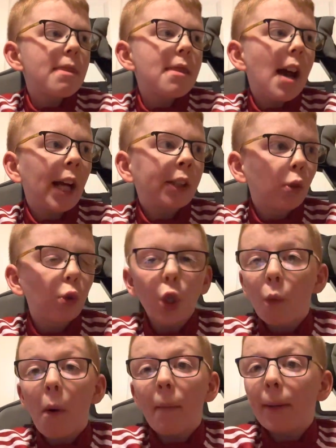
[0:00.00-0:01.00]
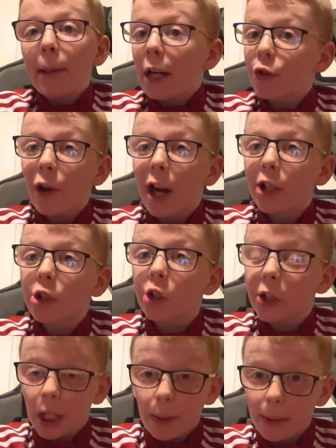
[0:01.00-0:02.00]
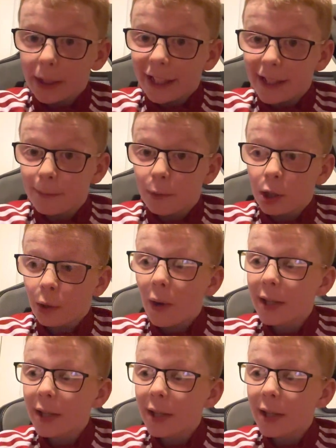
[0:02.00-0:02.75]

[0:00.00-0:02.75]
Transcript: I don't know what my match reaction is going to be like tomorrow.